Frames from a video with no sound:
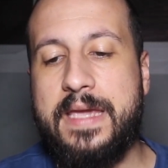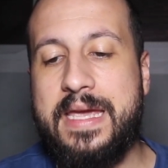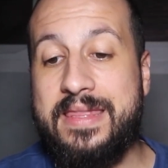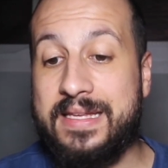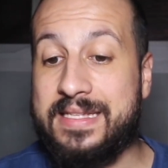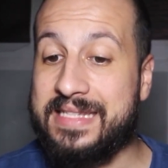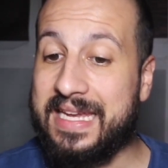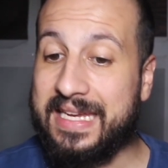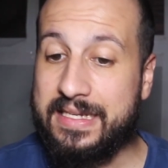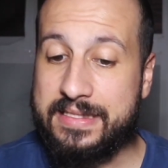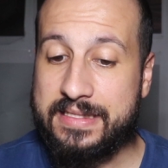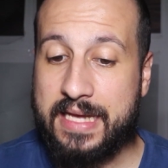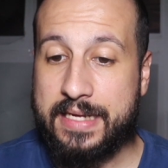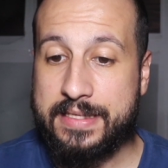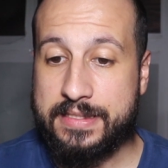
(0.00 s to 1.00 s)
in the second
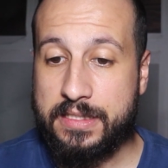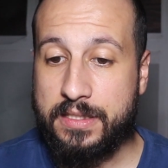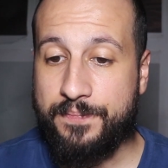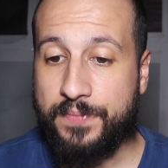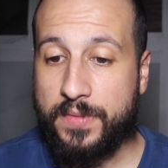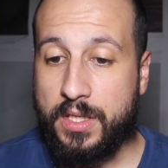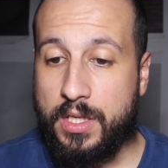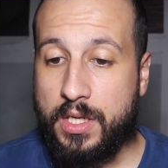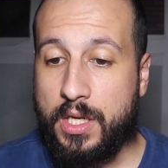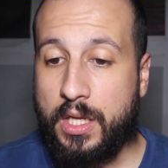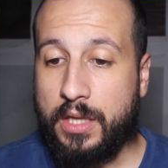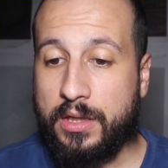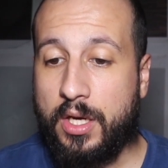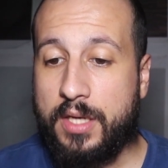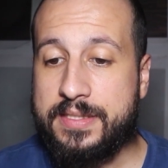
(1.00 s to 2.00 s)
stanza,
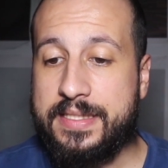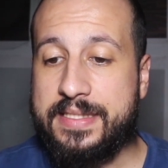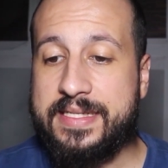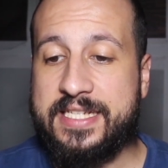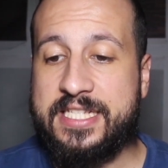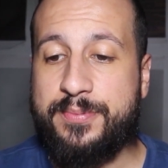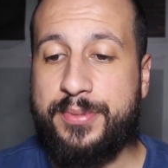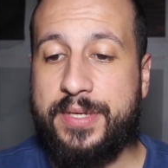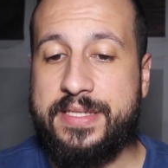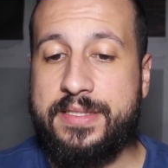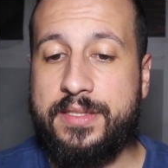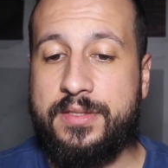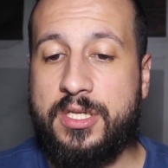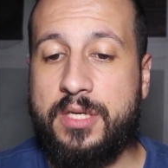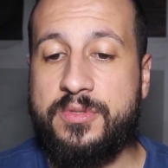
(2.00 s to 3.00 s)
loss is expressed
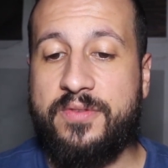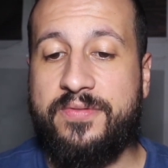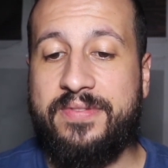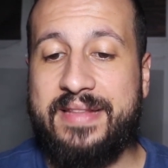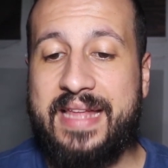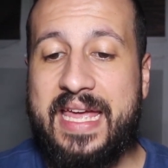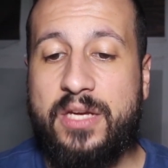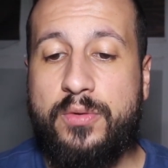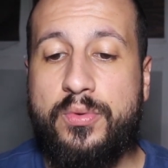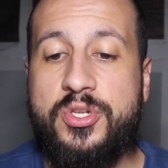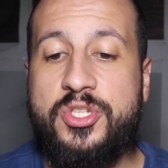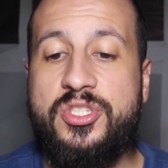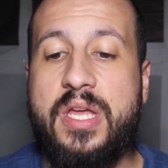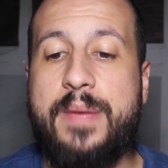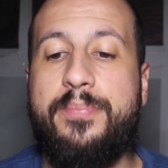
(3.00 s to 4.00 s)
in terms of
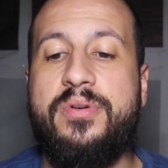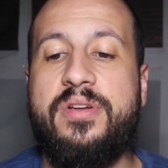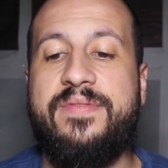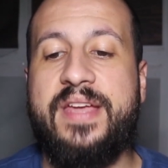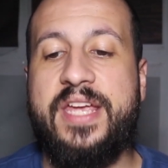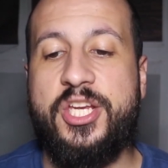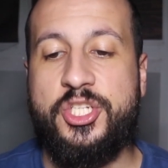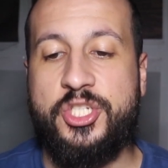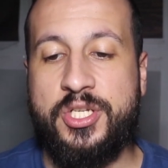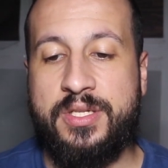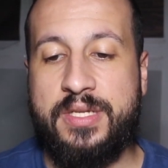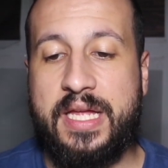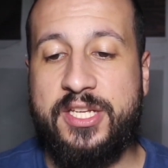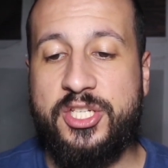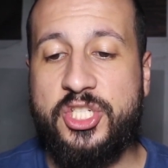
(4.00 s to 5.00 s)
language
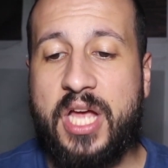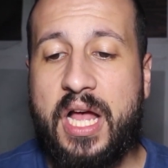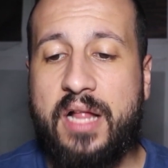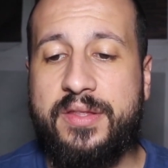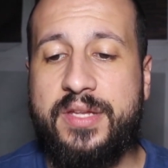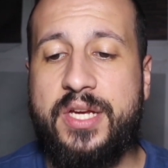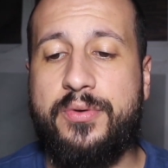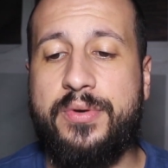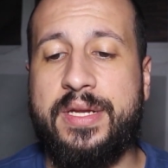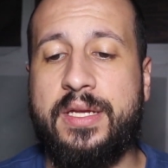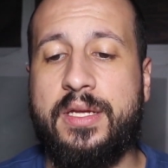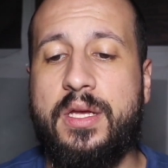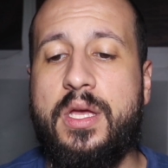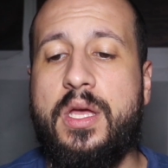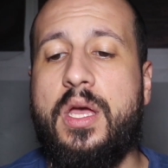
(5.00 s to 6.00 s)
deprivation, and child
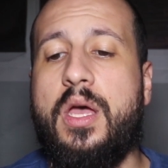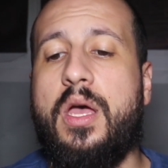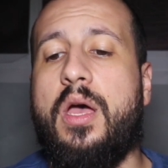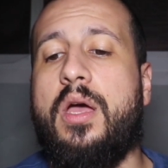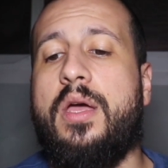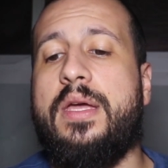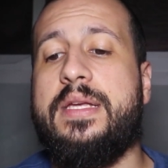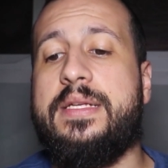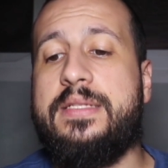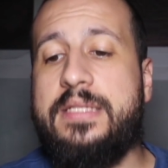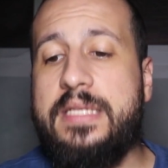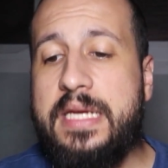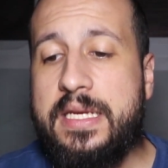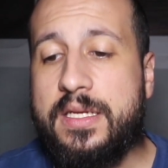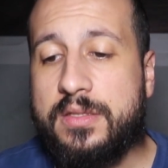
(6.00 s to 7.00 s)
hearing is
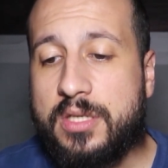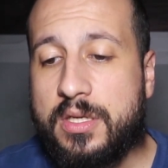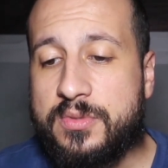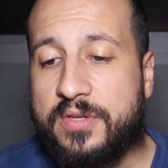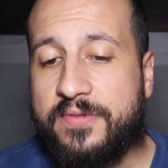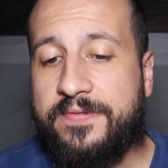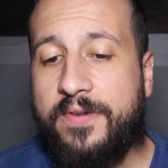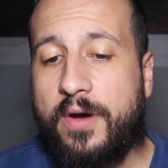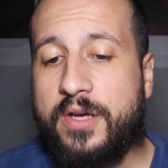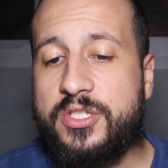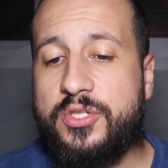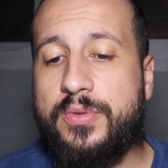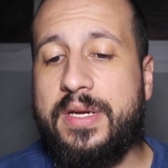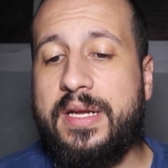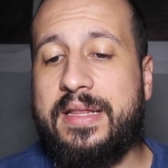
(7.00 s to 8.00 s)
seen in terms of
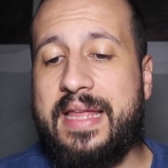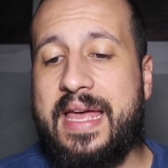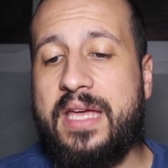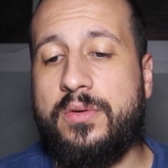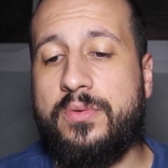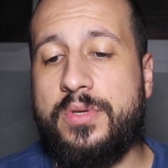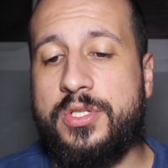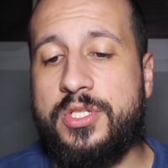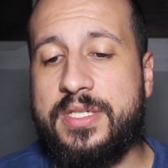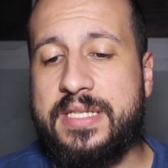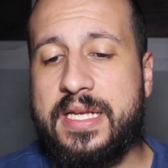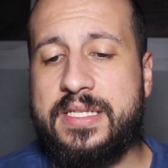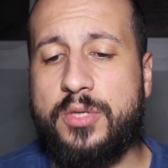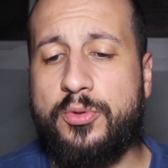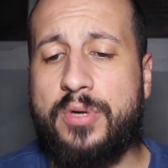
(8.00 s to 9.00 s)
fostering language. It
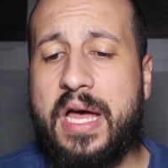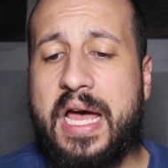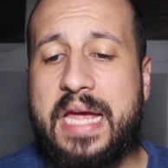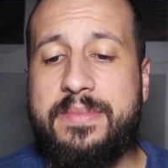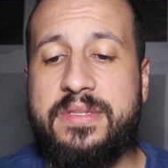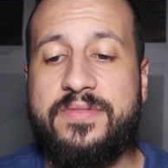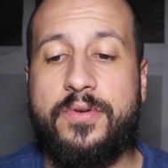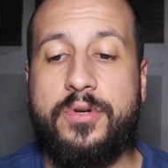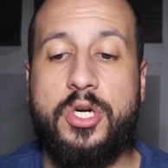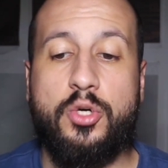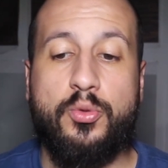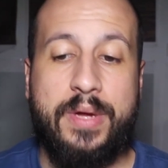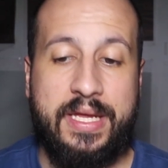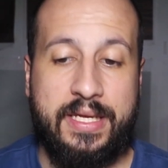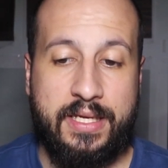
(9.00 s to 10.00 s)
says rhymes for your
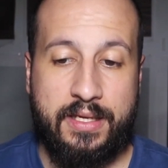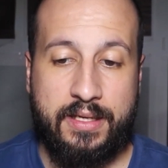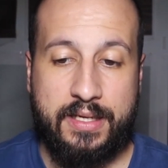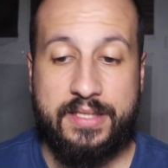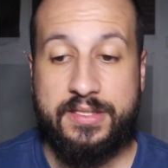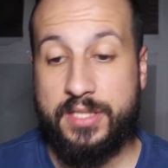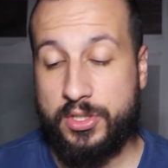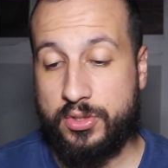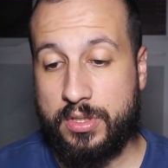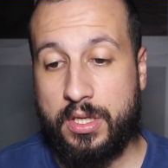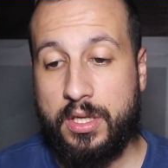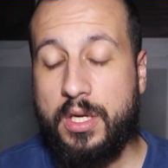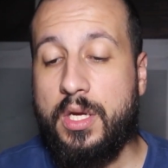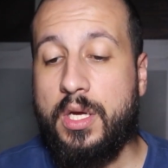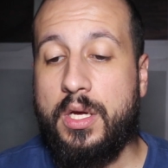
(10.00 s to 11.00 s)
waking, etc.
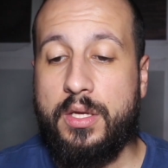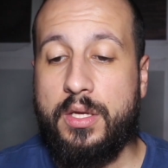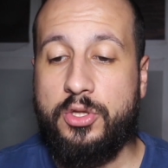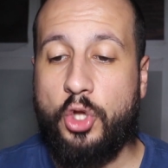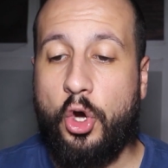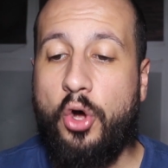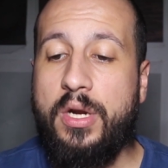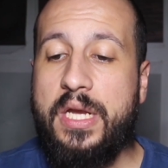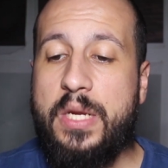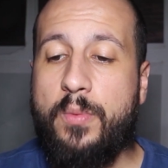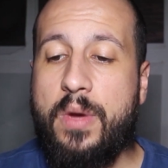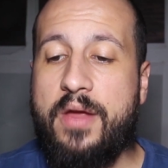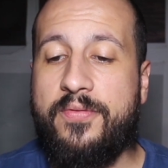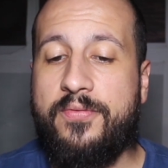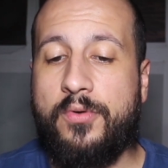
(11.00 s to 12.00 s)
The only
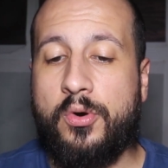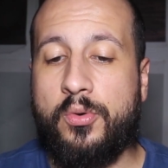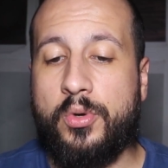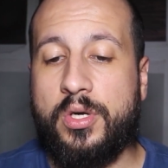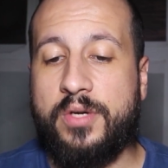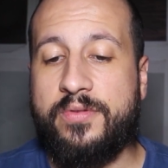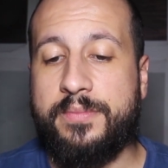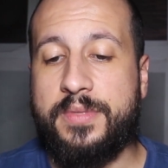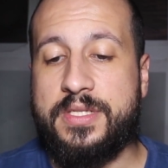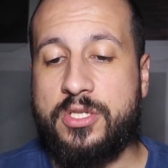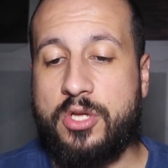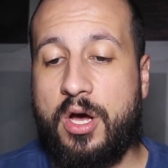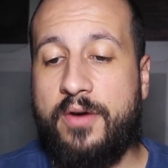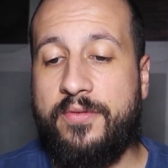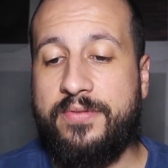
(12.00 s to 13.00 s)
way forward from this
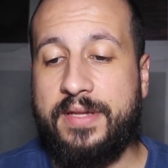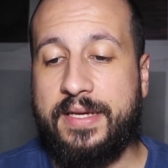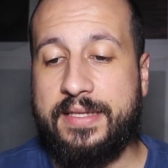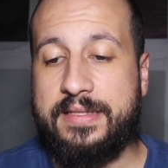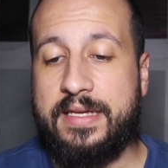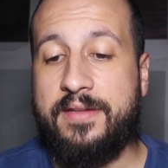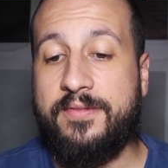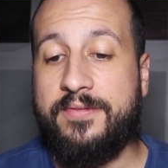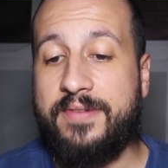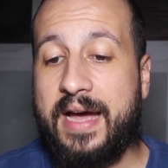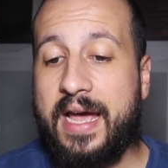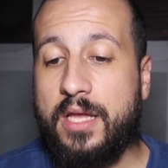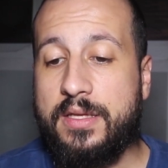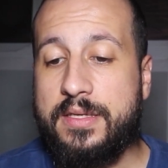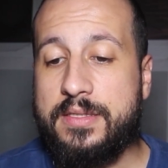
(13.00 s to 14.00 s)
conflict and
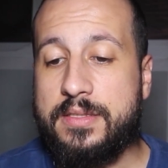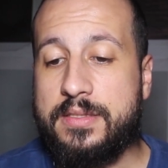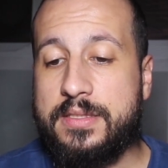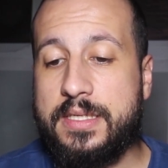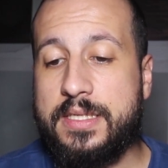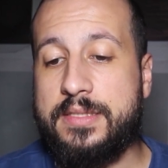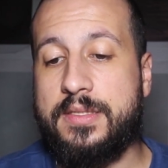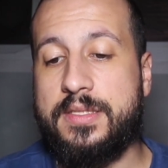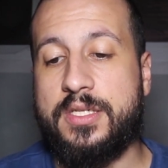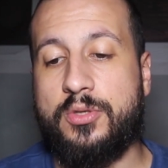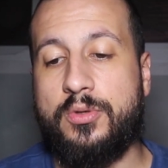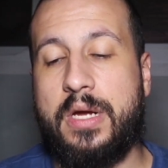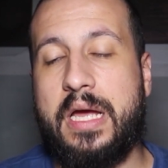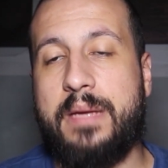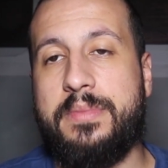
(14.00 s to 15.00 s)
violence is
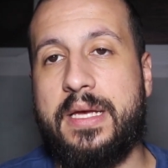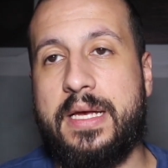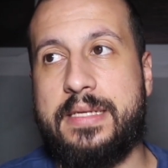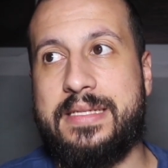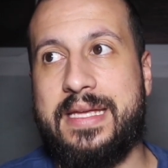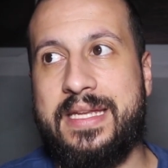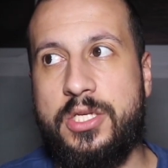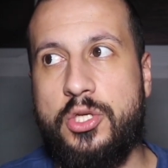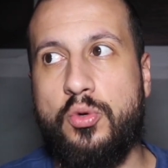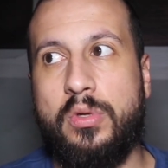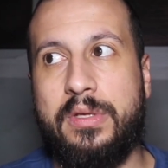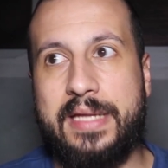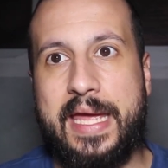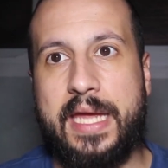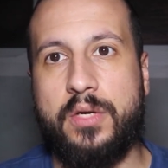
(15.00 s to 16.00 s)
described as a new
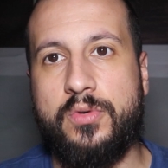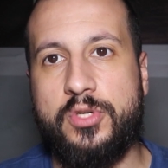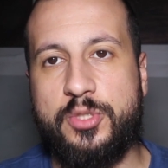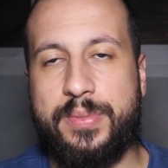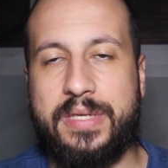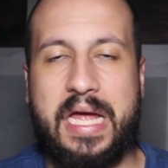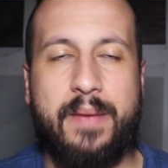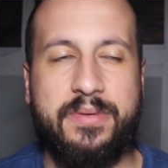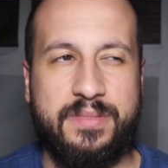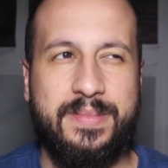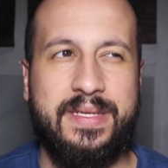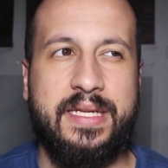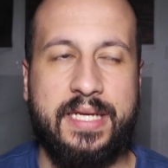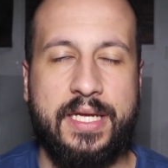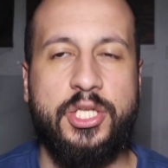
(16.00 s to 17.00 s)
language, perhaps
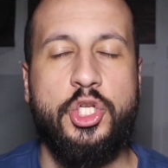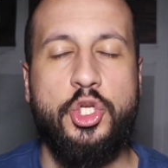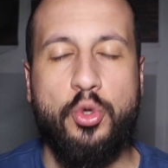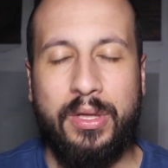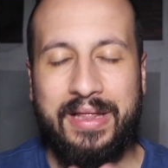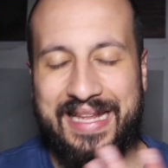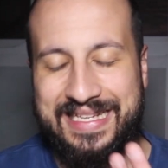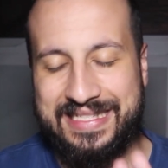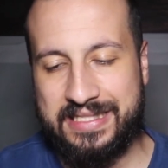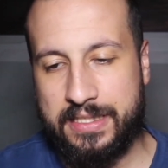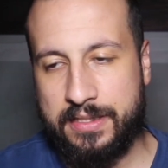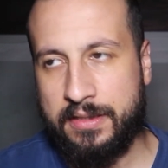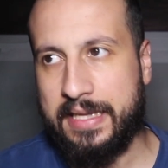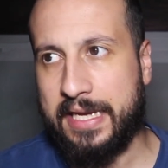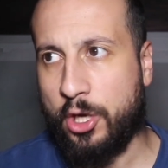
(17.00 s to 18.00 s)
meaning a new
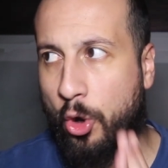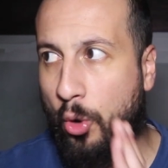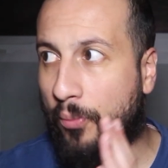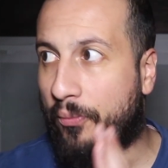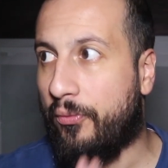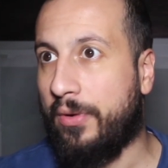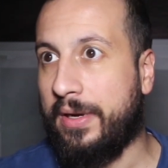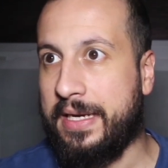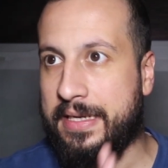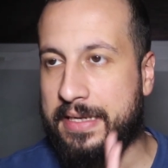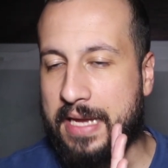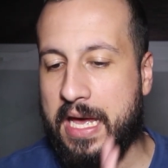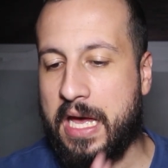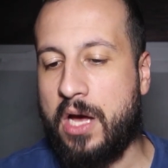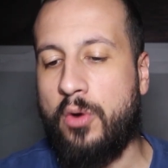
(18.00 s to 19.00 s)
lesson, like hopefully
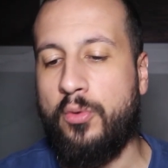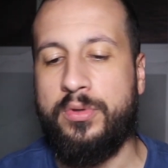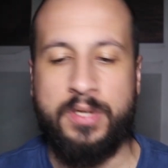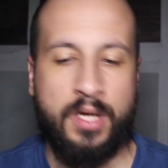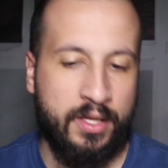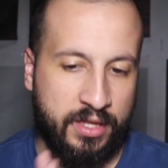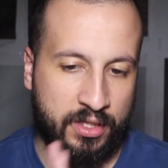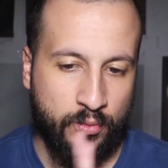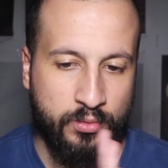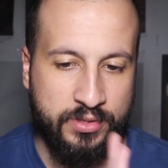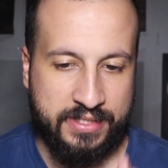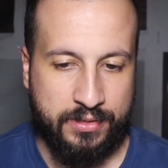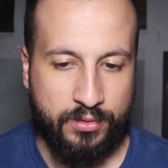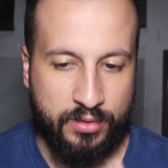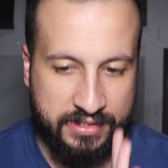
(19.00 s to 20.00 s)
now nothing
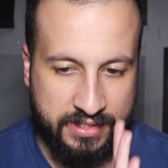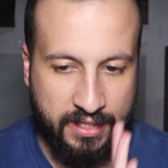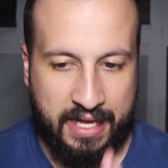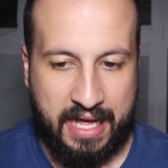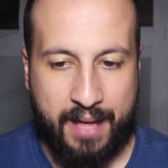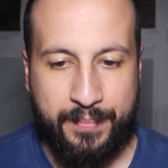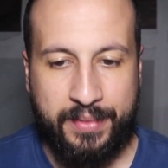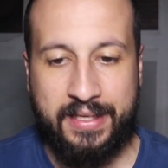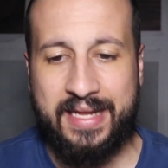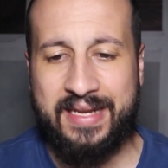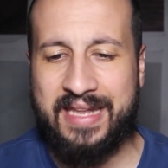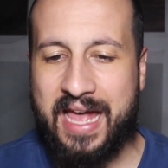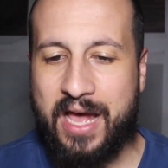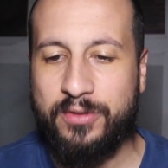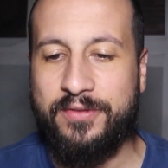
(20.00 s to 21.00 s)
is going to happen. And
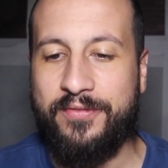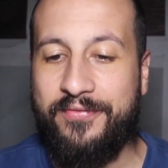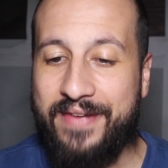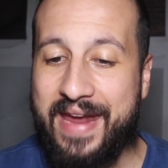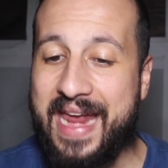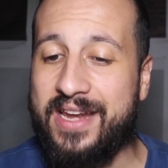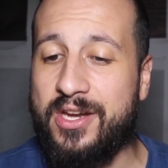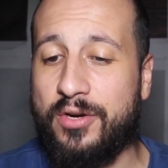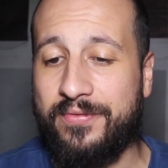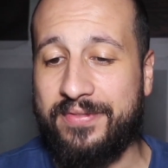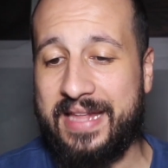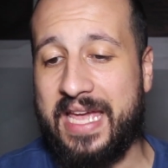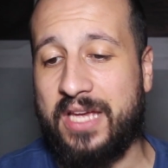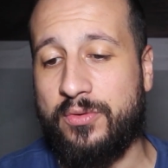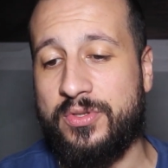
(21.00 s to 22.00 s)
now the failure of
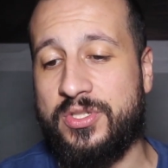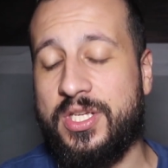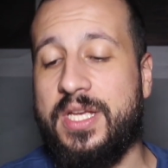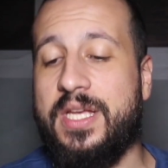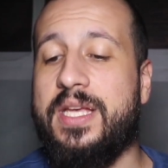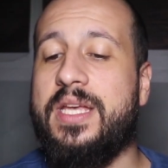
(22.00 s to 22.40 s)
language